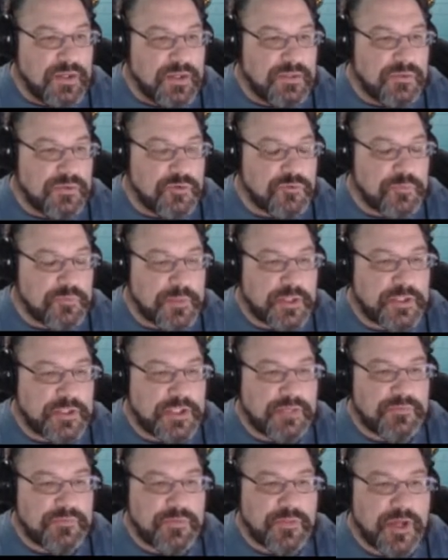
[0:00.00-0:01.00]
there's been
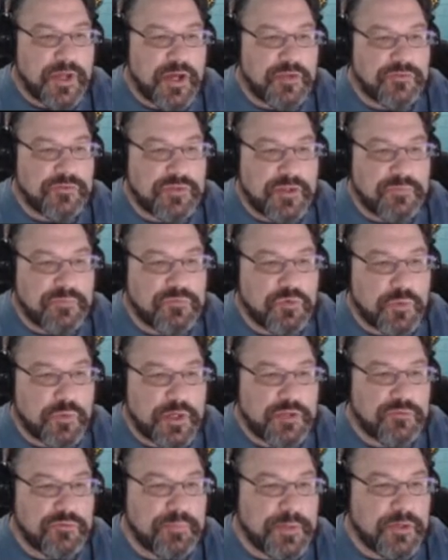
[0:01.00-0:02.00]
11,000
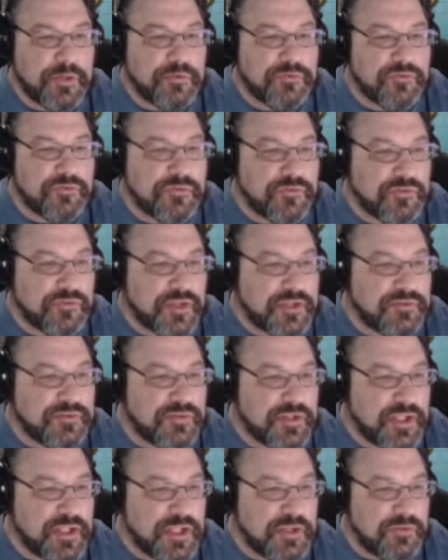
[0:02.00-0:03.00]
M20s built since
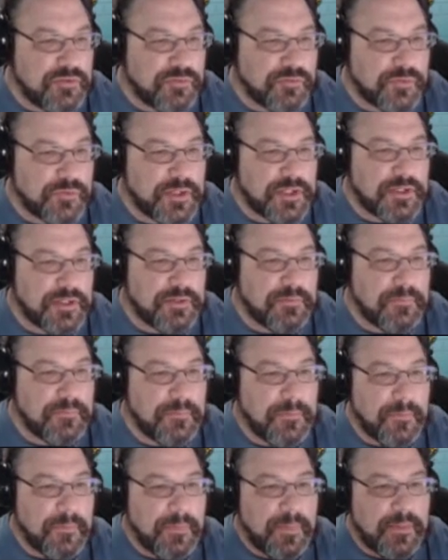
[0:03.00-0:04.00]
1983.
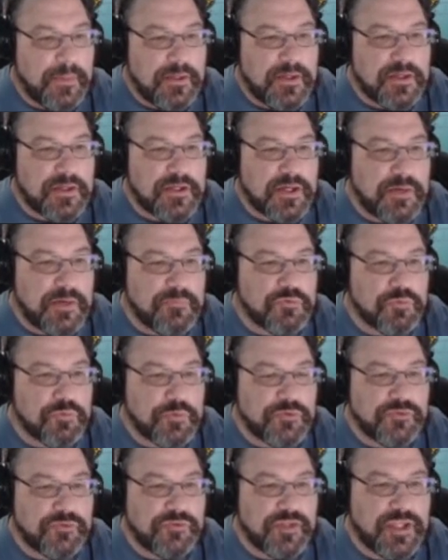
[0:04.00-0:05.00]
It comes
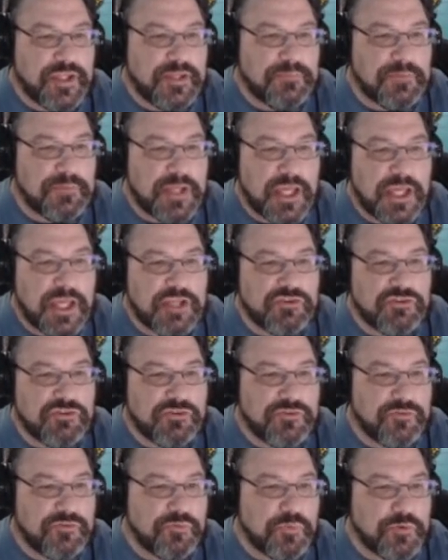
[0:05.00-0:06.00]
with steam
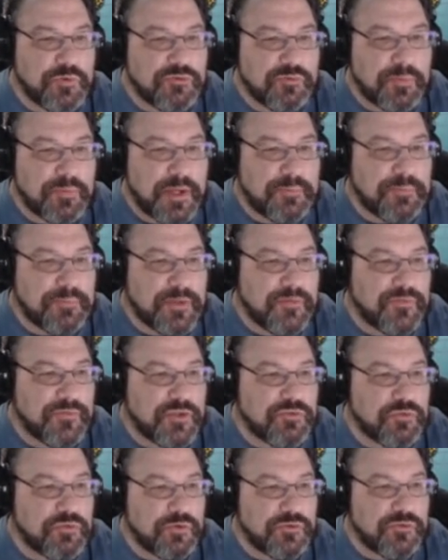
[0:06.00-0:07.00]
gauges, which might be of
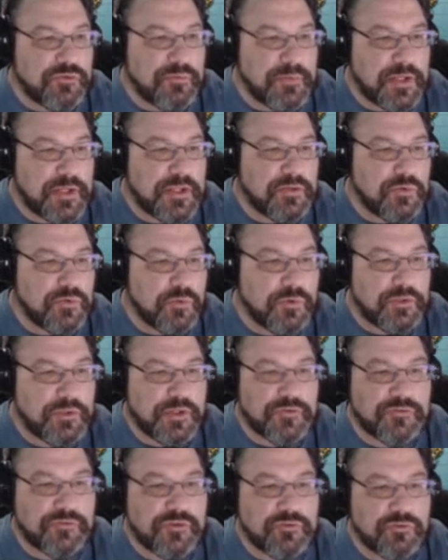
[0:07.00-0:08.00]
interest to many who are
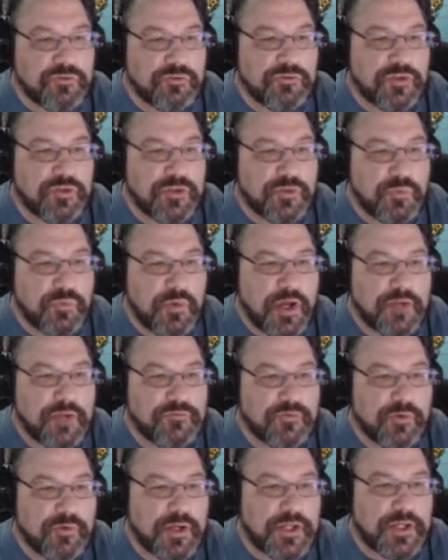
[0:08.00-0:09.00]
less interested in the wide
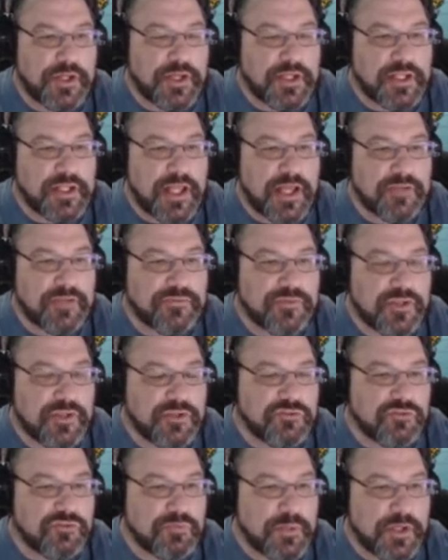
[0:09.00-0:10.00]
variety of glass
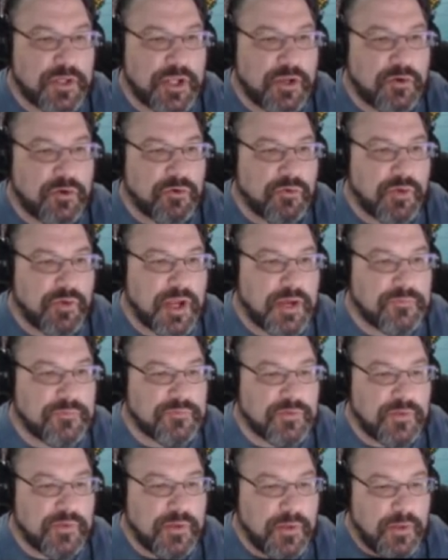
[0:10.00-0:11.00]
instrument
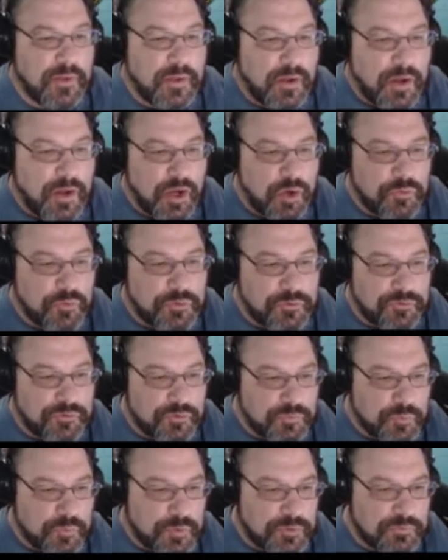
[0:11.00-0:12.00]
aircraft. Oh, does
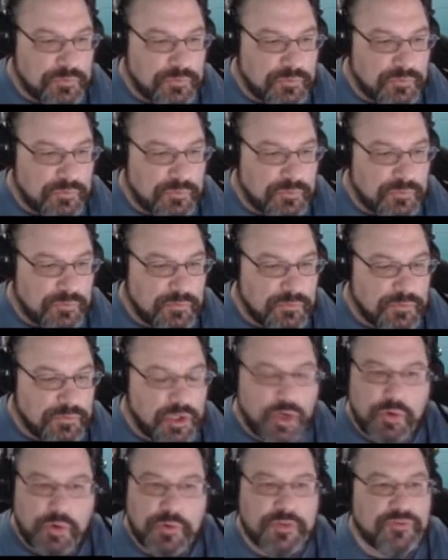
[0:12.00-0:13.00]
this one?
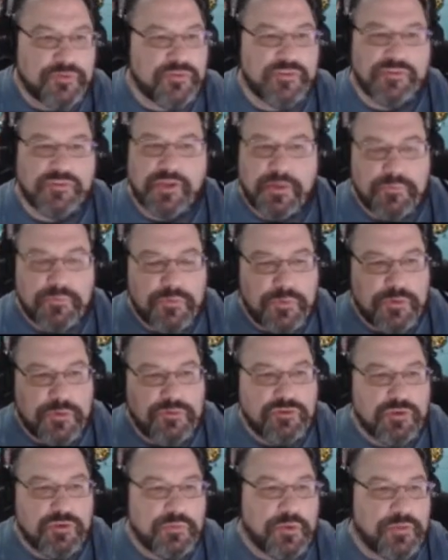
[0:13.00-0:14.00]
No, it says it comes with a
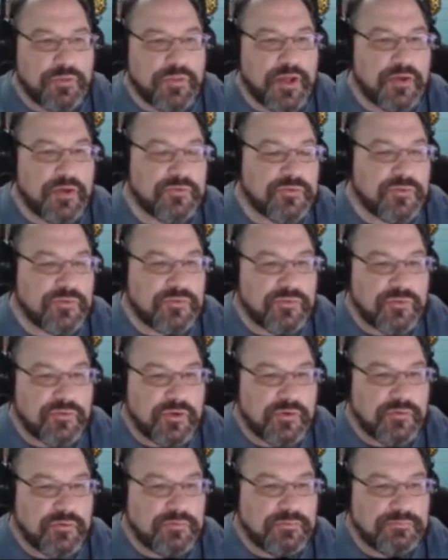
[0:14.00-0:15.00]
G1000,
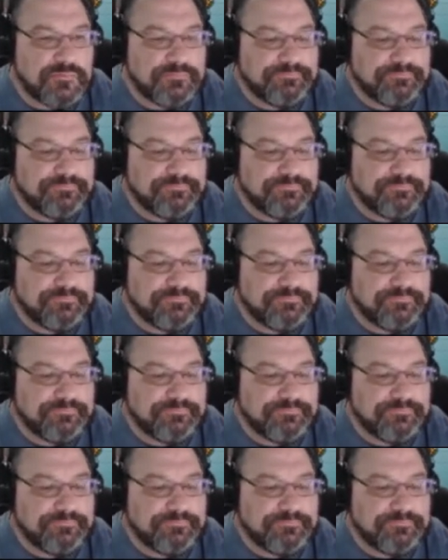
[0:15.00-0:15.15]
so